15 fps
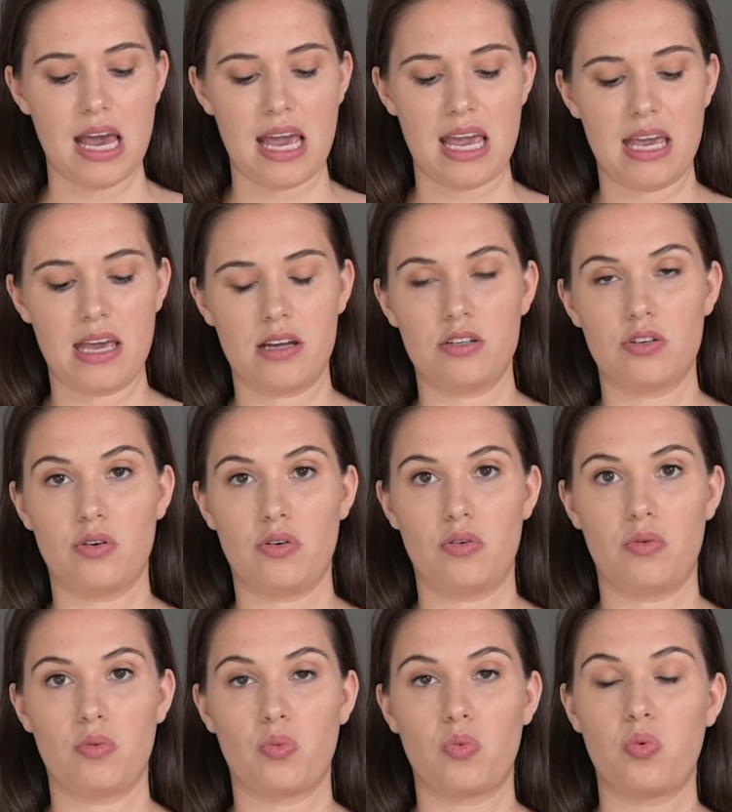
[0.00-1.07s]
And
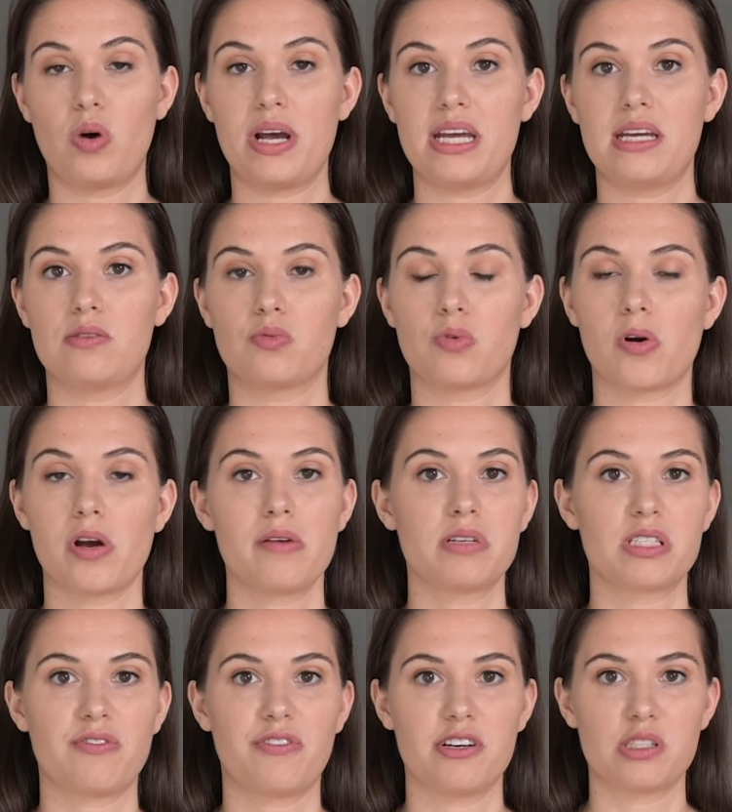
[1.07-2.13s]
When Rory
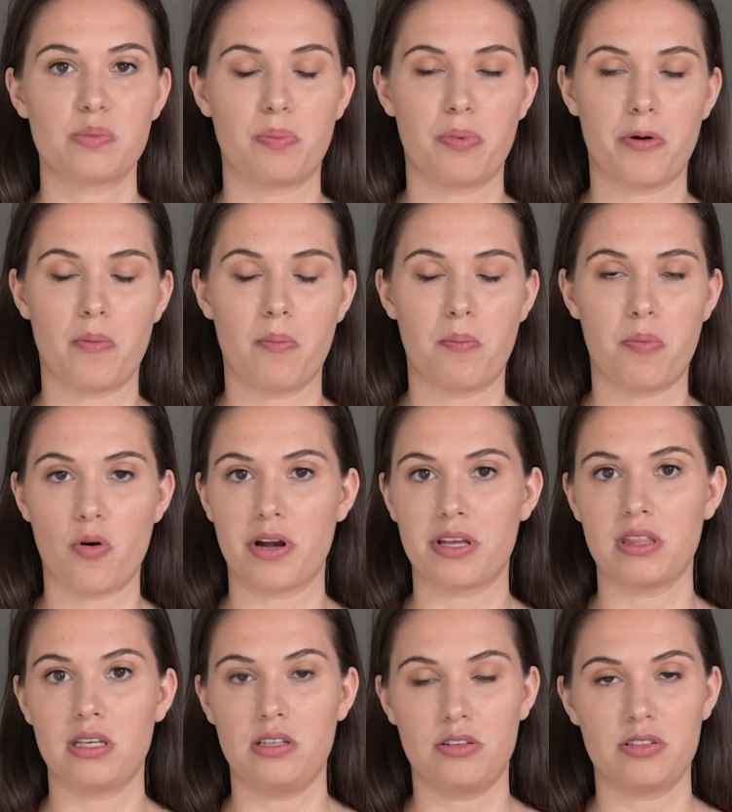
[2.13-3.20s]
was first born,
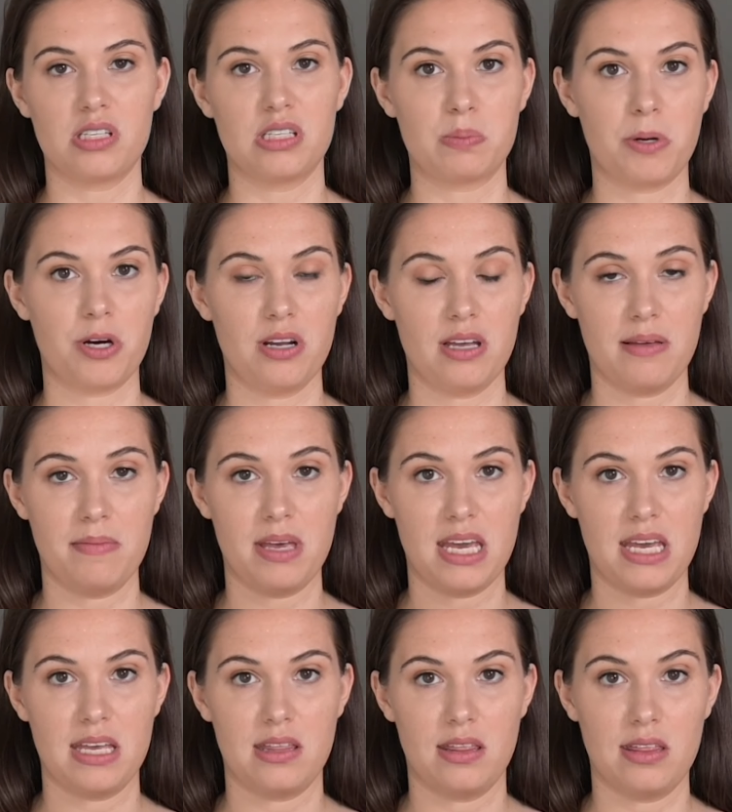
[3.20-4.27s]
the nurses put him
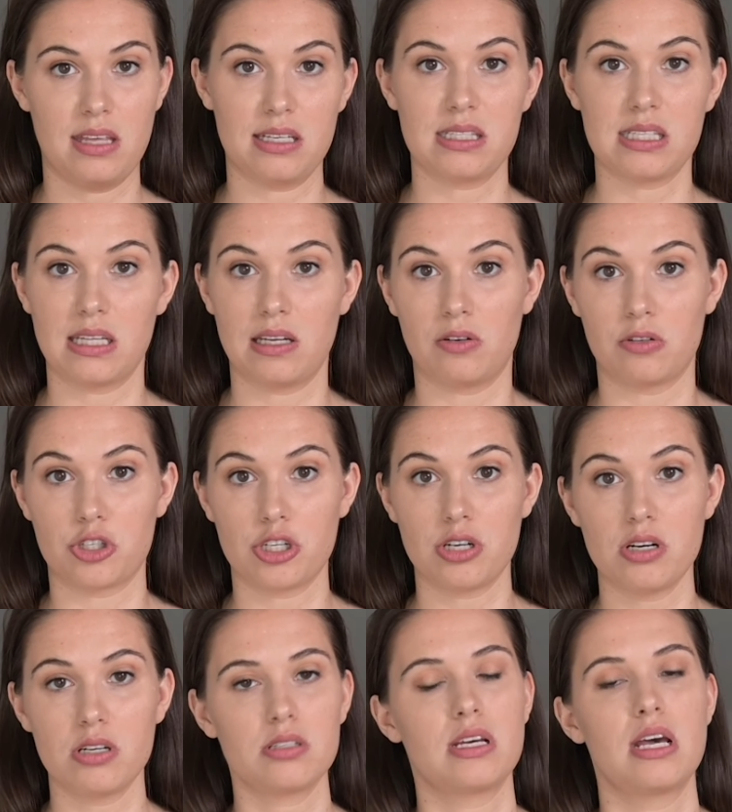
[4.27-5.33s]
in this little
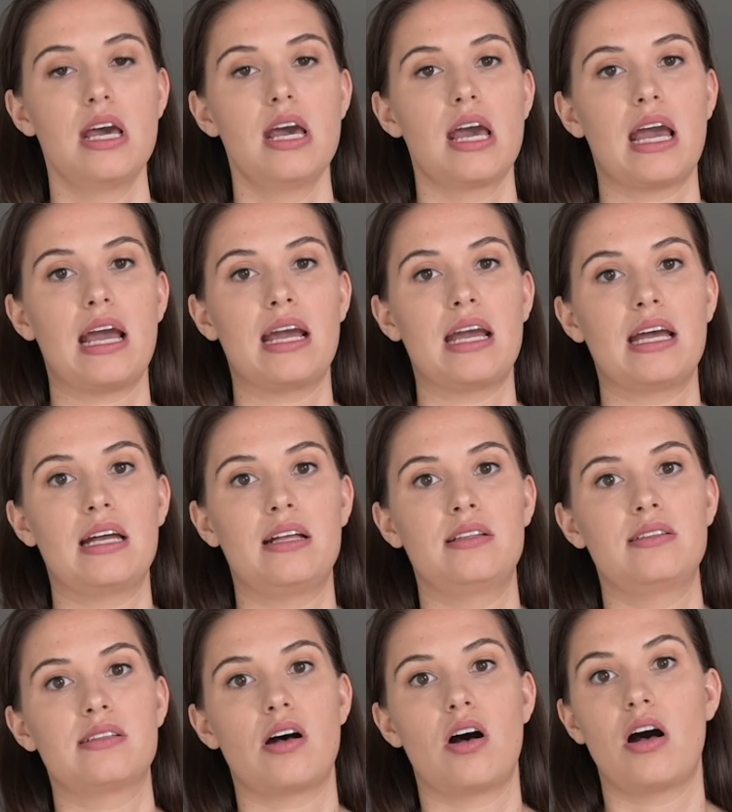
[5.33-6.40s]
shirt
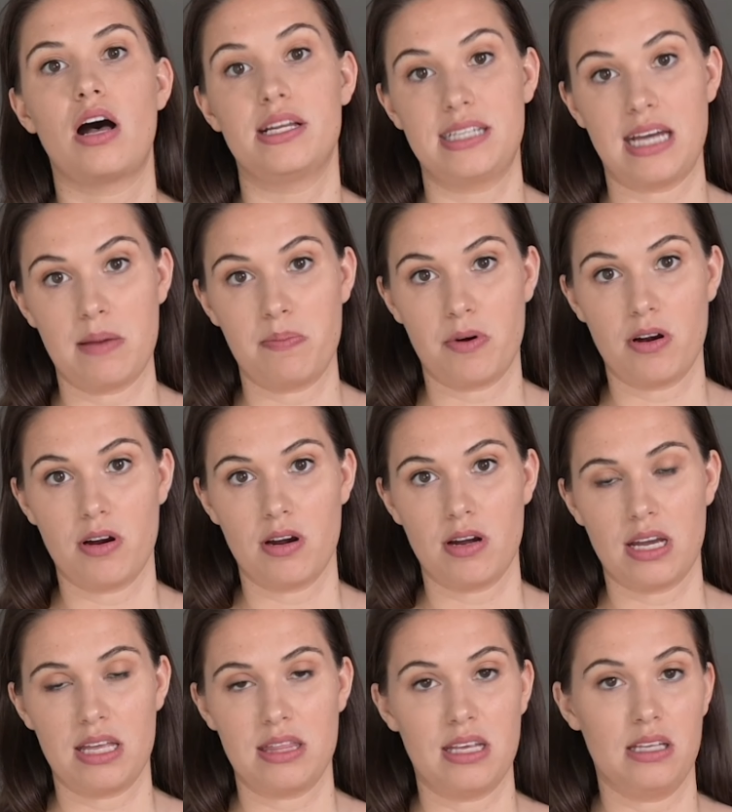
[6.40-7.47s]
and a diaper
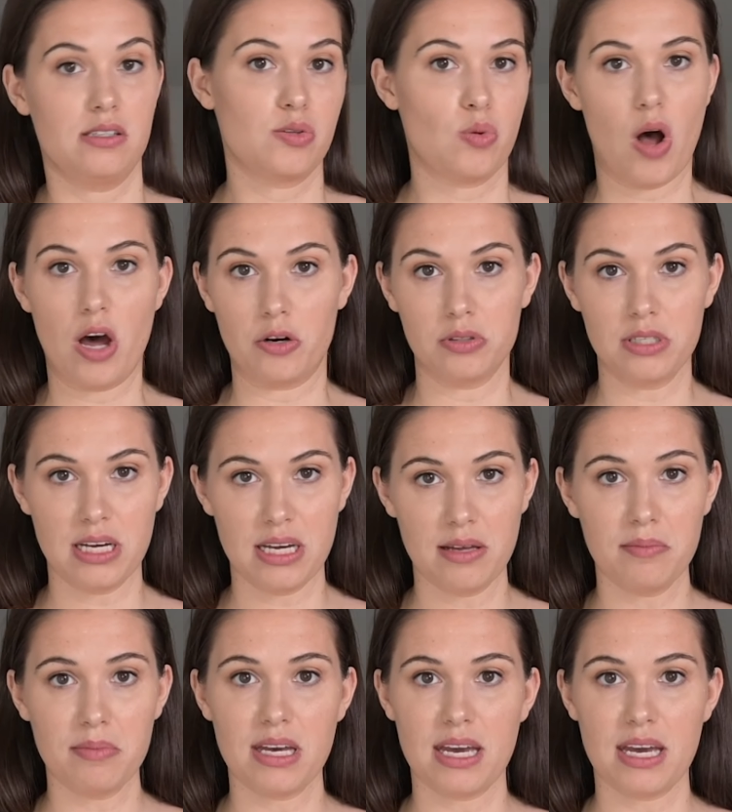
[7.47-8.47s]
and then swaddled him.